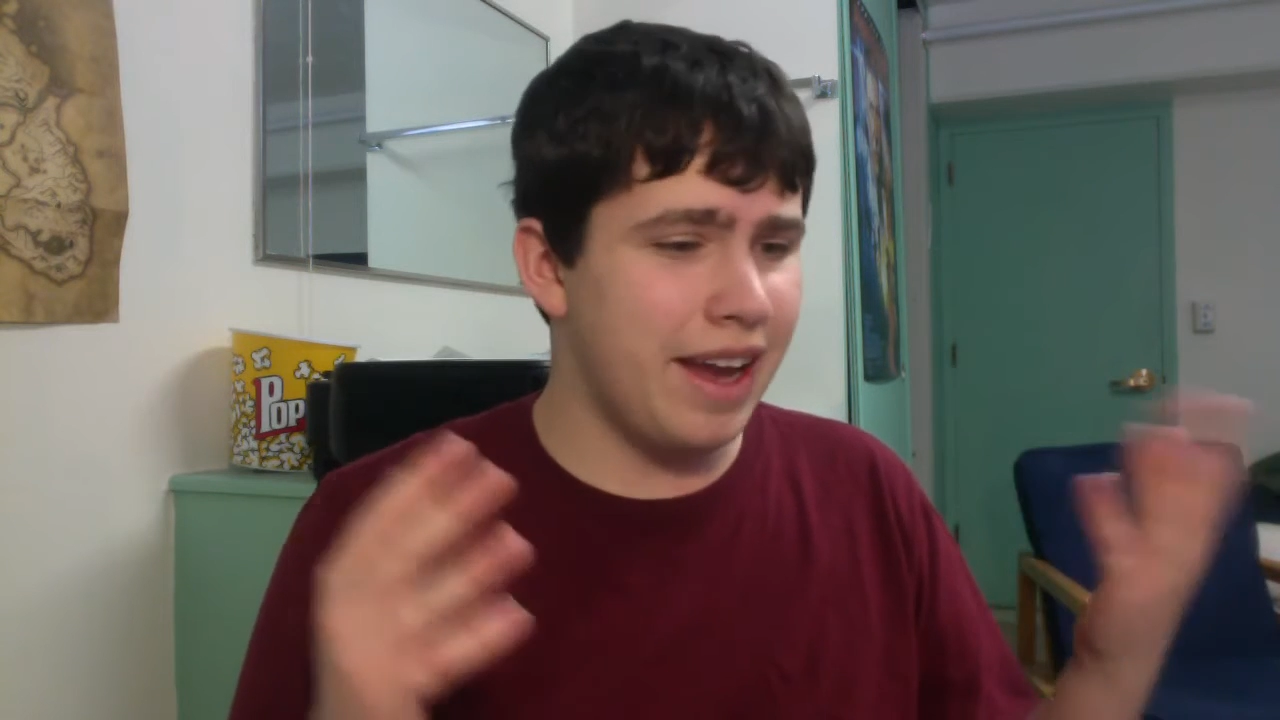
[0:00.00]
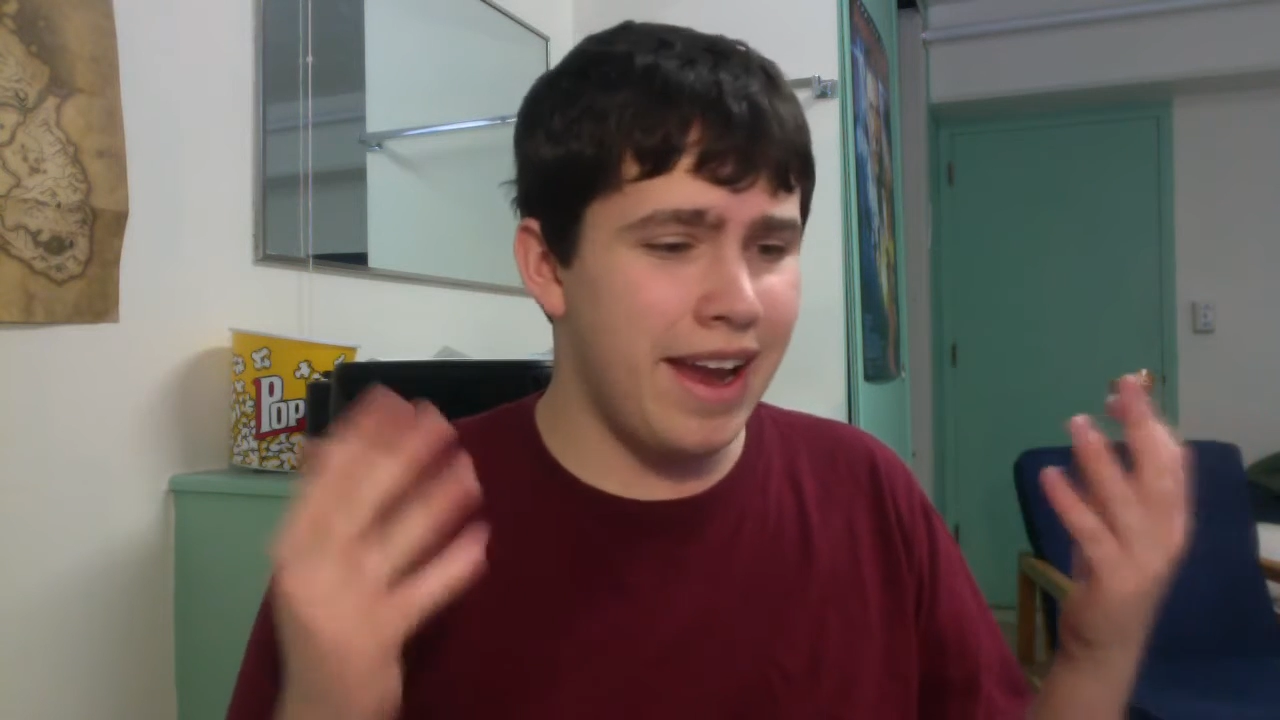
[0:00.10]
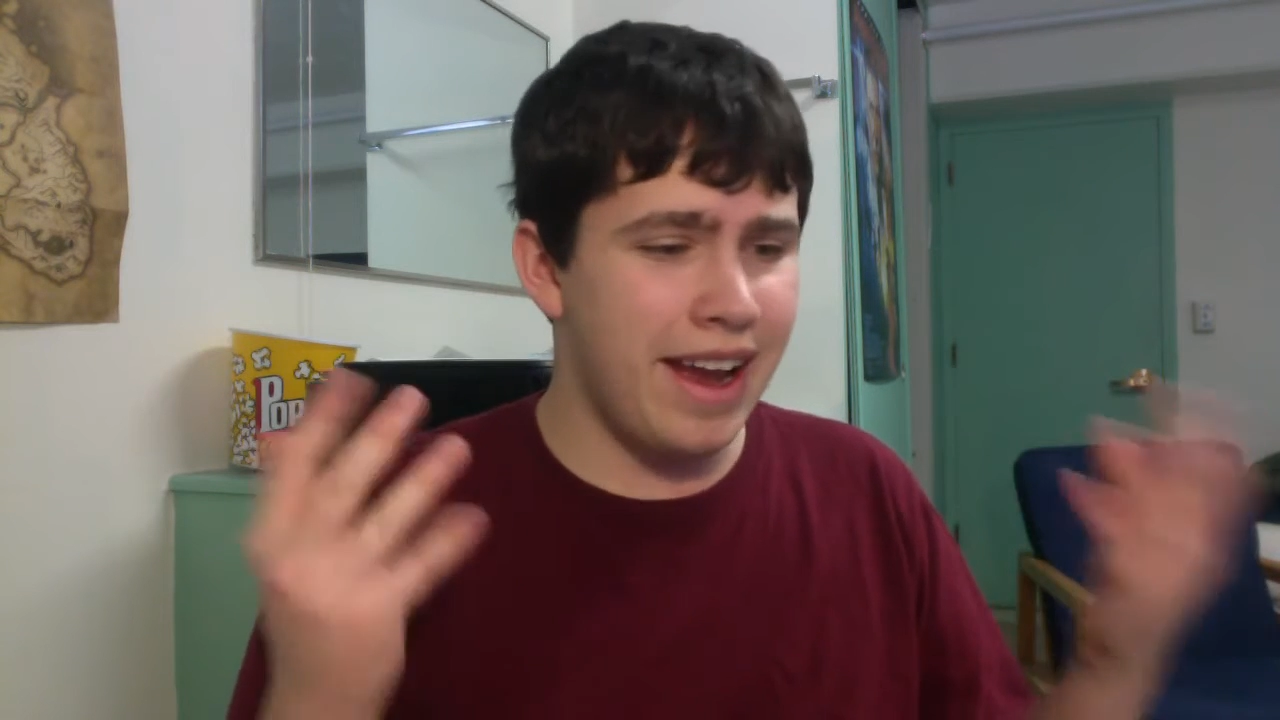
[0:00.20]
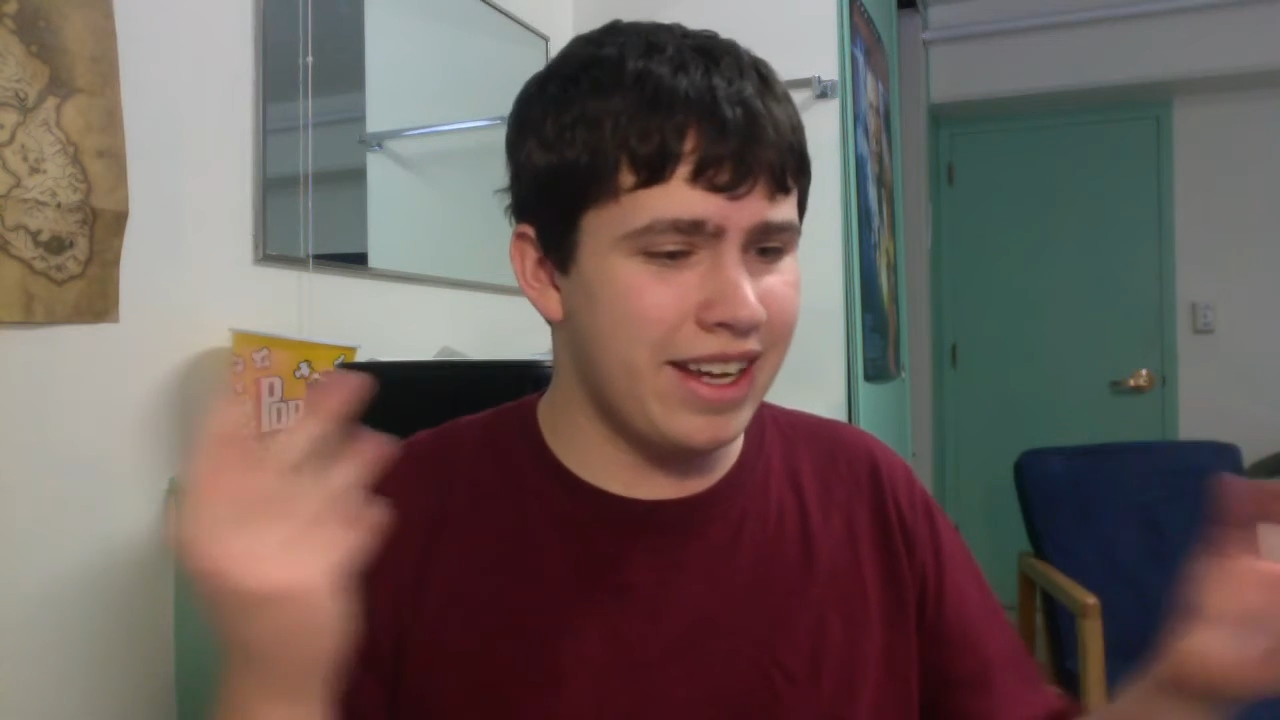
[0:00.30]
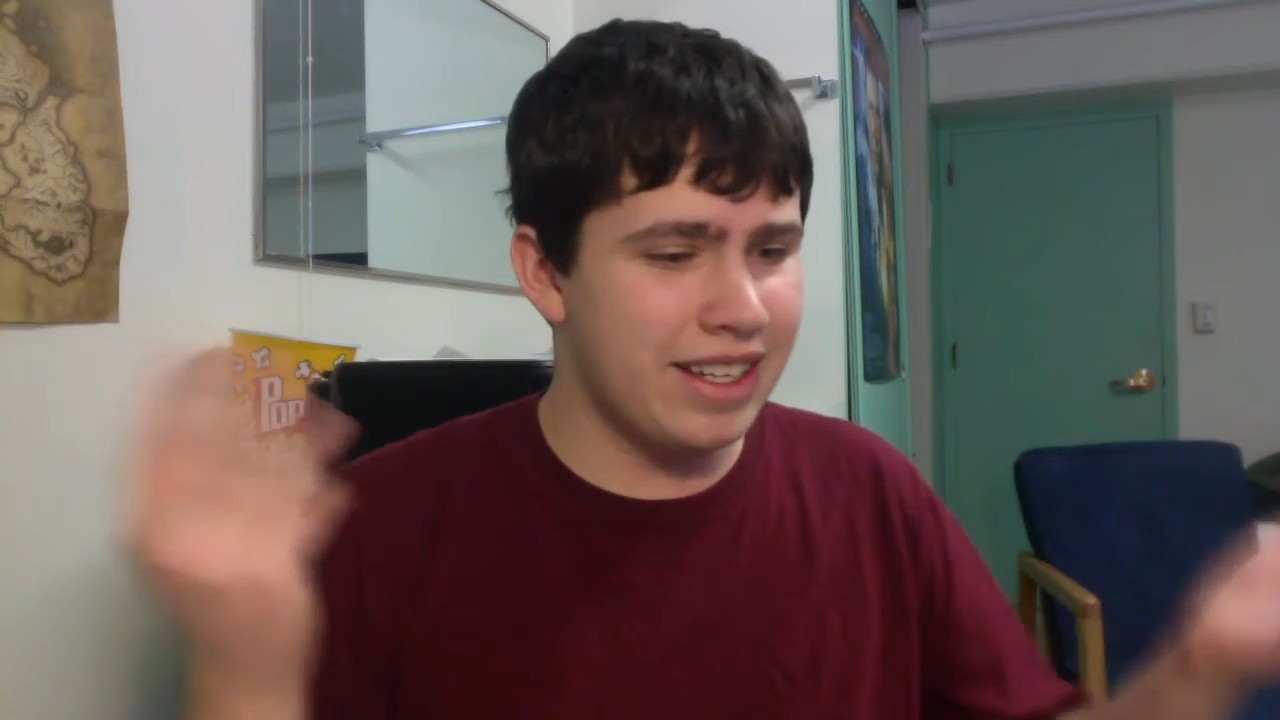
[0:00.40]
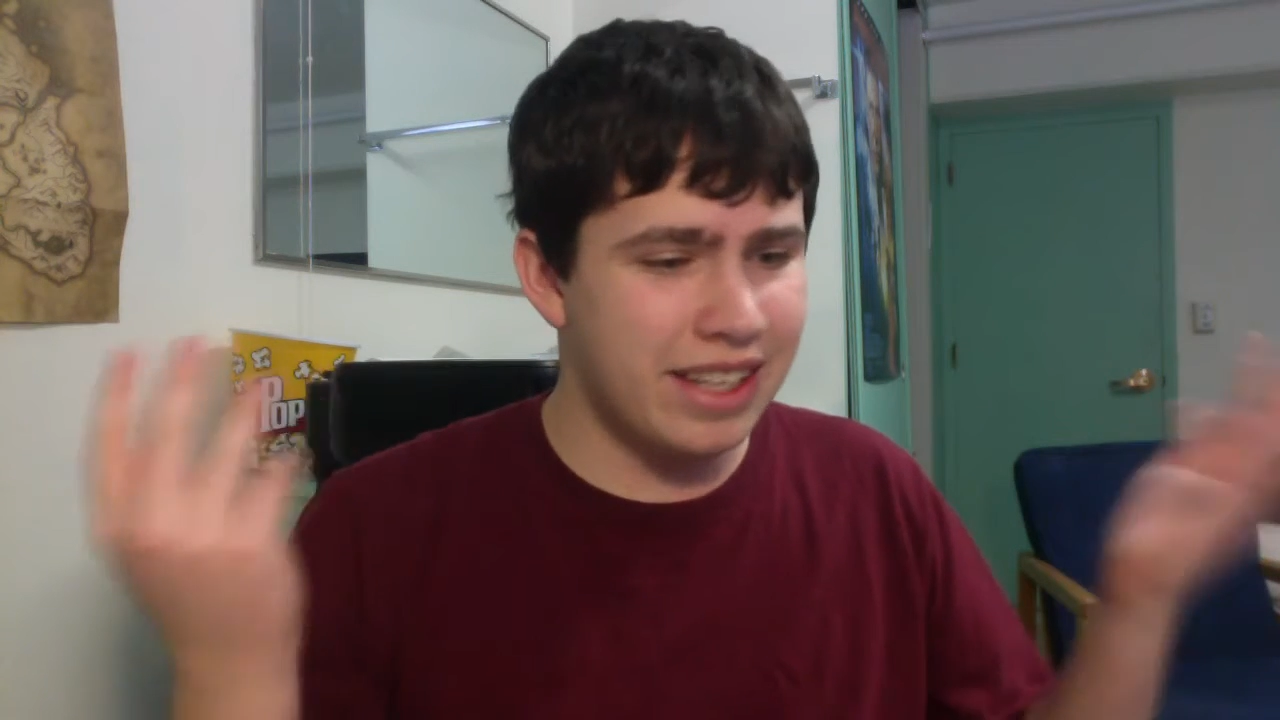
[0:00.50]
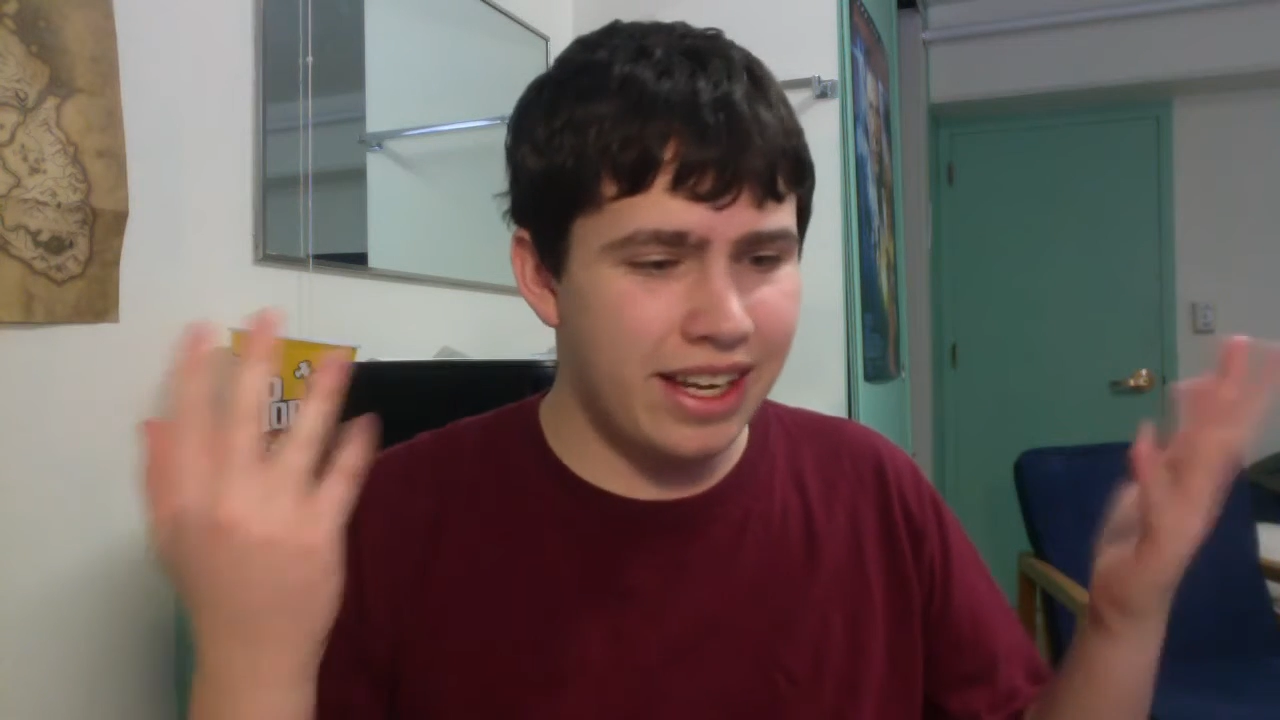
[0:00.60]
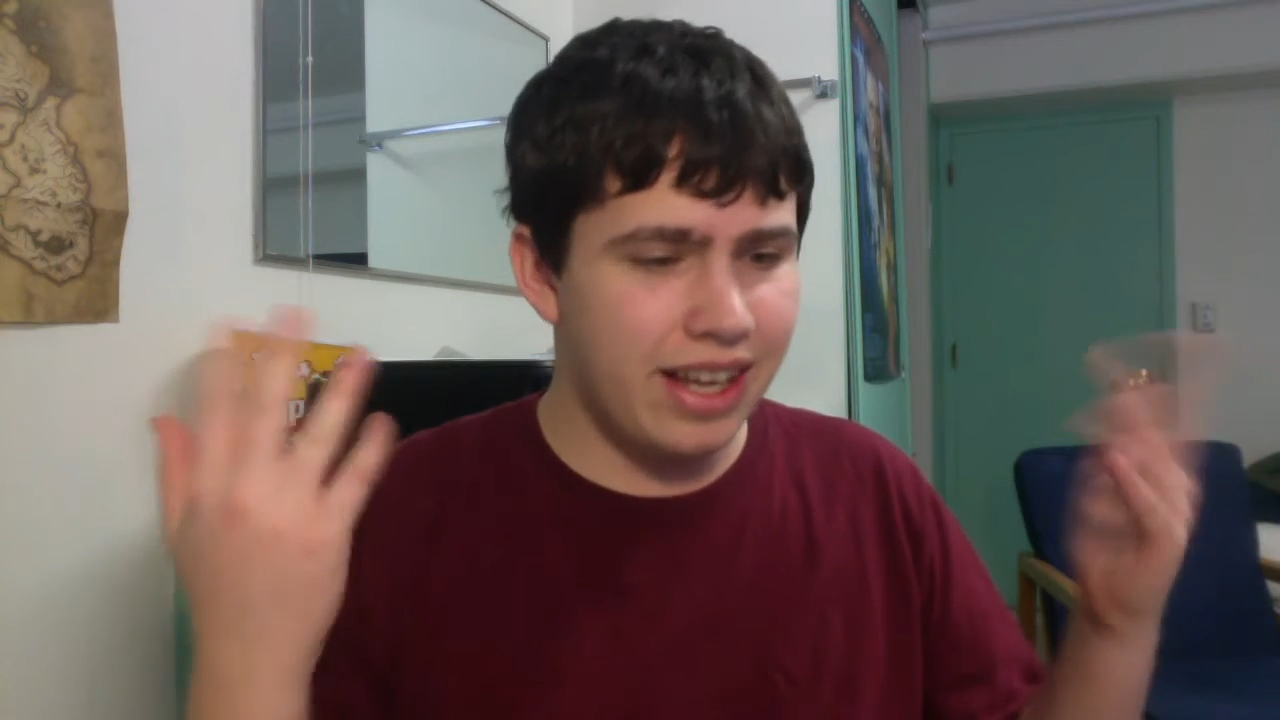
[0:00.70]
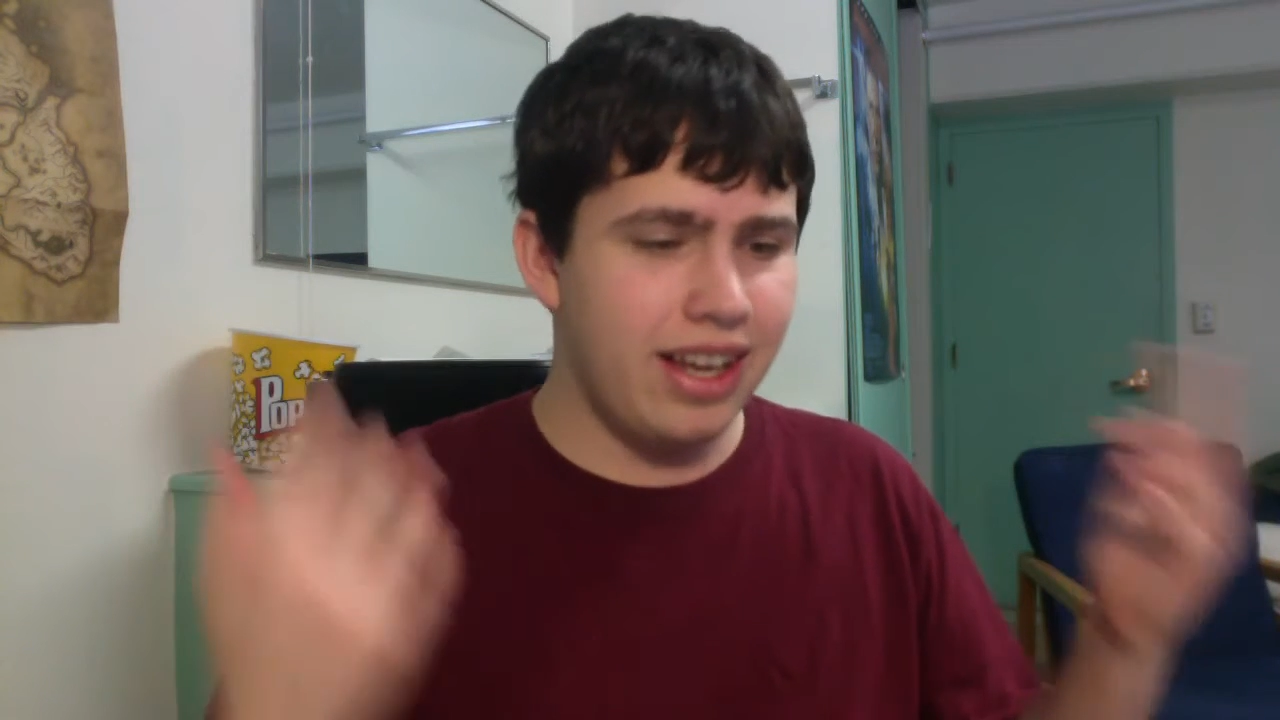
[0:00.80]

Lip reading: and